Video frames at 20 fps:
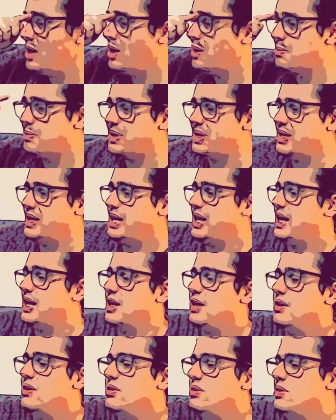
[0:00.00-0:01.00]
But
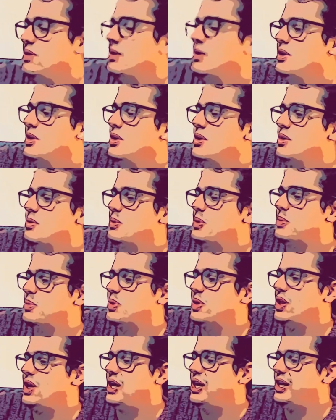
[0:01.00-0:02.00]
now we're
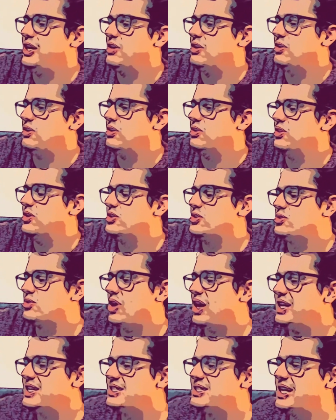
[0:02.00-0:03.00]
relying on the
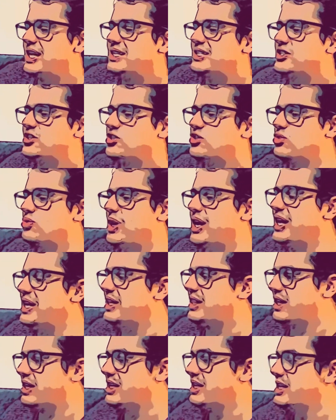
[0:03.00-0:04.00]
dry sat's
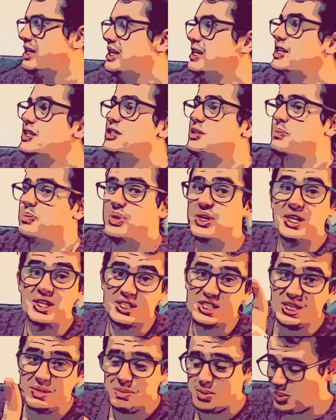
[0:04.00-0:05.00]
strength to bring us
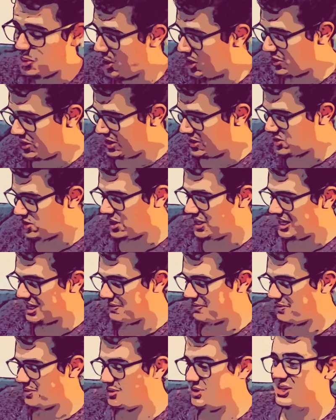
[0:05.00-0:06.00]
in, but we're only trying to get
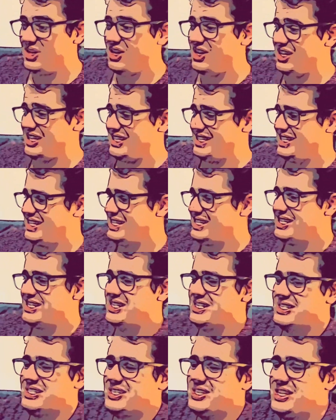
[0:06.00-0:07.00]
for a 9.
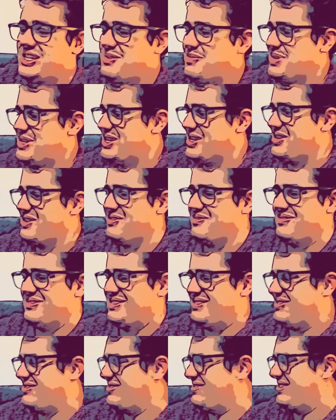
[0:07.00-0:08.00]
So here we go.
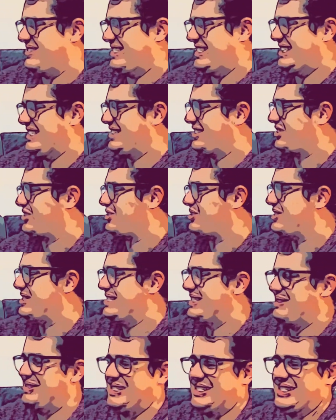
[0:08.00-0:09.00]
Oh, let's try
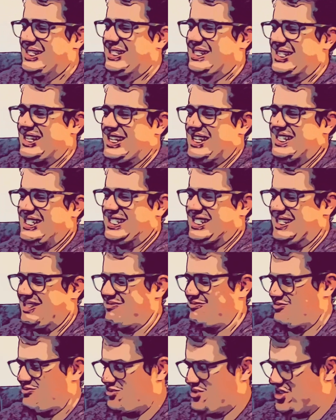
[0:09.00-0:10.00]
and make this
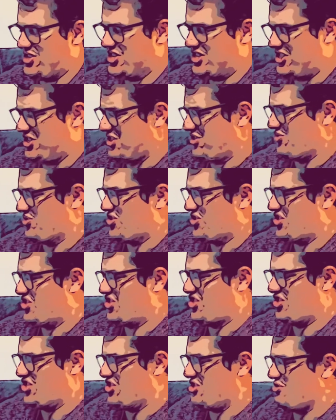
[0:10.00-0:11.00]
actually work, you
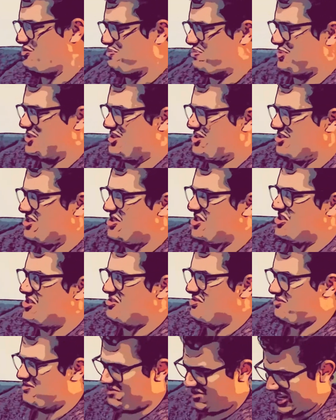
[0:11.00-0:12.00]
stupid
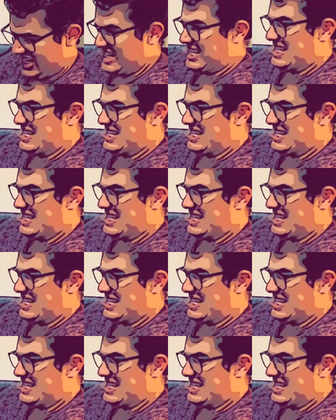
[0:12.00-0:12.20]
ruddy